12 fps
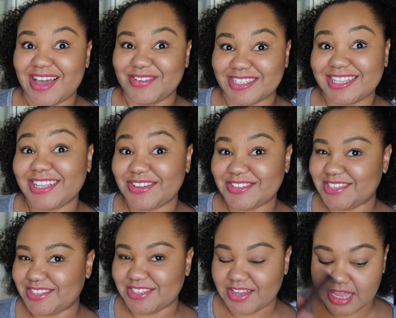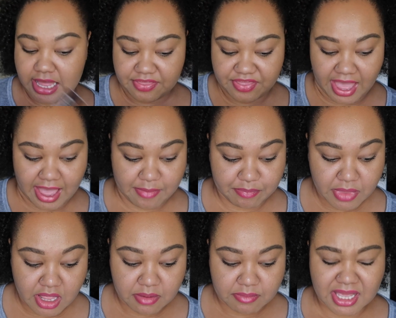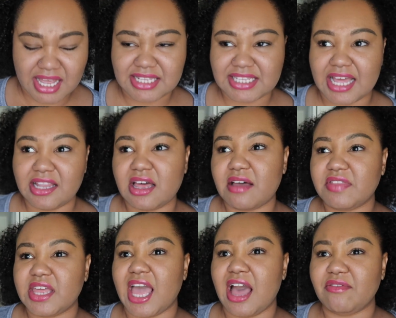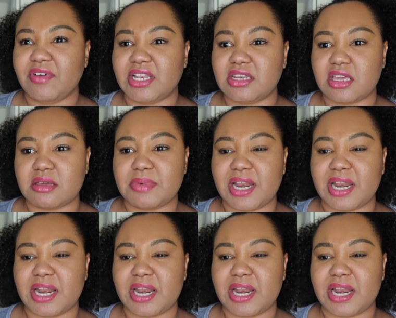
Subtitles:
I was close, so I got that because I love the Kat Von D,